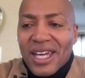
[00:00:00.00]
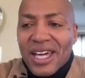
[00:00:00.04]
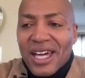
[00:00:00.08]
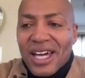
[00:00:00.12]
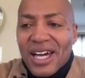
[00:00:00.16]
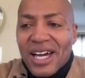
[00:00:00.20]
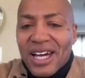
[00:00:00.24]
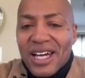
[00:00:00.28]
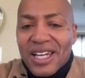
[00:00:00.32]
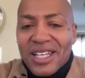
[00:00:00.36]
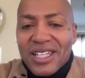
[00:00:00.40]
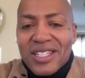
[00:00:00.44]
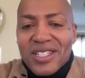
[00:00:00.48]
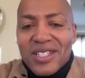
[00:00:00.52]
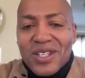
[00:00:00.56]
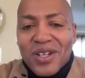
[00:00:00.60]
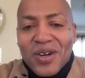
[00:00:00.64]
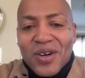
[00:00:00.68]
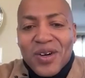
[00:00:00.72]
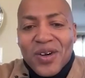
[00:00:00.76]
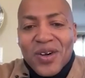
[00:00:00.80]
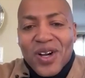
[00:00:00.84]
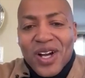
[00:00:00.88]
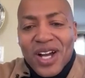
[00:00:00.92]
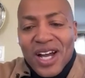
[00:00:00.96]
Uh,
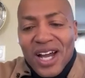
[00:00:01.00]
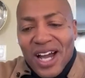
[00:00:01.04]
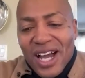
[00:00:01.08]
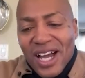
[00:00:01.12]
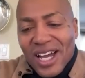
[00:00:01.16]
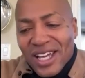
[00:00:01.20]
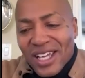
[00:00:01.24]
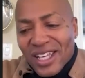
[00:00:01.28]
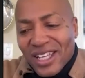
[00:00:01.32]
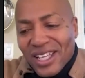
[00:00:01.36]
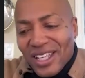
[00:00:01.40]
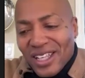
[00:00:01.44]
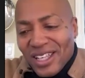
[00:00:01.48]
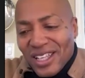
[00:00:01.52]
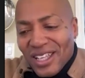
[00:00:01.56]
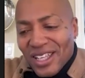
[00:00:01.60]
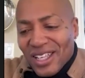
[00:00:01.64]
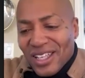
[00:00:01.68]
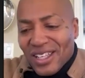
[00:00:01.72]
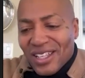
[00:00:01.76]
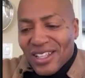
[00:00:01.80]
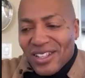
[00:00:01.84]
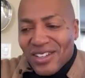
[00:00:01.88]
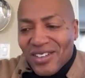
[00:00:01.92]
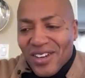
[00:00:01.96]
so I
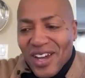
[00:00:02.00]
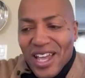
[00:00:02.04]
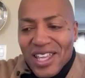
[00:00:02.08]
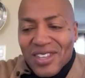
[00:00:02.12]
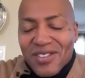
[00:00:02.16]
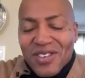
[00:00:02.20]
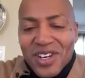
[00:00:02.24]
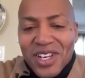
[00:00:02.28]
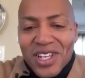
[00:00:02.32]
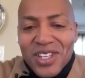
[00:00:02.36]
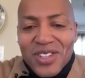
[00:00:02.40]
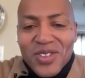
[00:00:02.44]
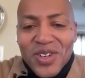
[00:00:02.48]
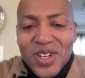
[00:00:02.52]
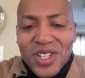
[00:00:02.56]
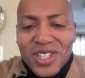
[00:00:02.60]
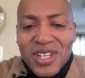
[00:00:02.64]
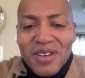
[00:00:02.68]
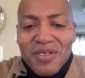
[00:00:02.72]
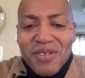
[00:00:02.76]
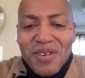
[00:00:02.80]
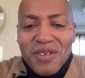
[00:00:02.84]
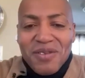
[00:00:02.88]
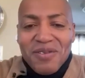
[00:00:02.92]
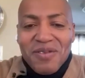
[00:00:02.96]
transferred into a
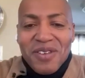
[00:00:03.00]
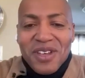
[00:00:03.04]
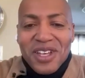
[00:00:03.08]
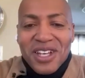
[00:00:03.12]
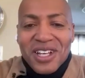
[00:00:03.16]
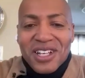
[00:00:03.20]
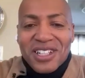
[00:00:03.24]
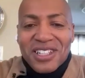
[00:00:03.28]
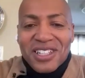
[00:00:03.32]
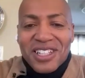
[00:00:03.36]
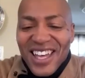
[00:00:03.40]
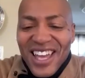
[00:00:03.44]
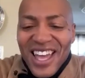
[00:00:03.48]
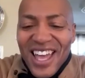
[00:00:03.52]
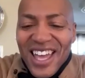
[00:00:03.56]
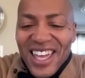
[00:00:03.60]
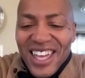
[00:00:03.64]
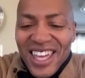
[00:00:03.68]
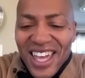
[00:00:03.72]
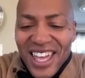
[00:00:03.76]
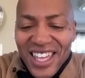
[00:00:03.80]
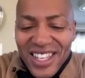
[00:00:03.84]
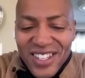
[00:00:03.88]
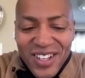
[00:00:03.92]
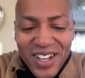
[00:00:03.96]
different oh. field. Yes,
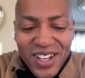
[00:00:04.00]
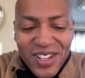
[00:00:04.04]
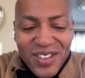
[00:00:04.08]
yeah, so I